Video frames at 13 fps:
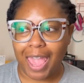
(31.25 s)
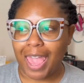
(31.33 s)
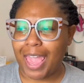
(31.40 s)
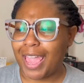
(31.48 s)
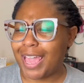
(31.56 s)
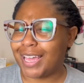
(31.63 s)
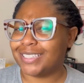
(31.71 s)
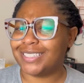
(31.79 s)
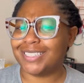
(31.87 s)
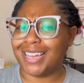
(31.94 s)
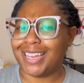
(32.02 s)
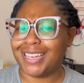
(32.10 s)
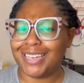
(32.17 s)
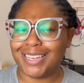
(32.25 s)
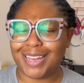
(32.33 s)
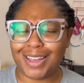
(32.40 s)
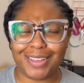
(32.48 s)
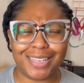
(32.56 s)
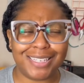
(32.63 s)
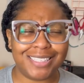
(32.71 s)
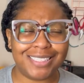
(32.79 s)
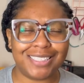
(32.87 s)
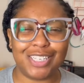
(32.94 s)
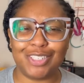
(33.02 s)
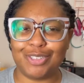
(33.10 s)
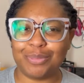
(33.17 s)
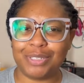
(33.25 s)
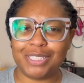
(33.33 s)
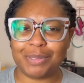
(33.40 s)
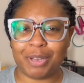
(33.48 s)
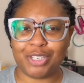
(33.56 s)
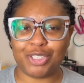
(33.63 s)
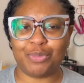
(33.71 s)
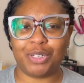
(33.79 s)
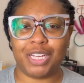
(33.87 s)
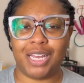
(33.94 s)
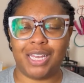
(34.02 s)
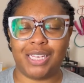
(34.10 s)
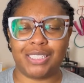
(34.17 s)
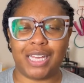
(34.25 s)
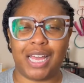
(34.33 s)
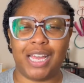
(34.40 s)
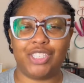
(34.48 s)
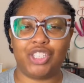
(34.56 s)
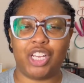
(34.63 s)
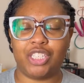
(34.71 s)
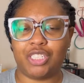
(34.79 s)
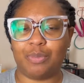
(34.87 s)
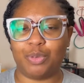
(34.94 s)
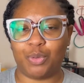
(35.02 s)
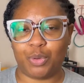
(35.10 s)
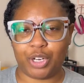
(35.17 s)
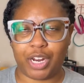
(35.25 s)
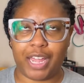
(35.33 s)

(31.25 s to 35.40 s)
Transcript: And today is a little bit special because I changed up the order.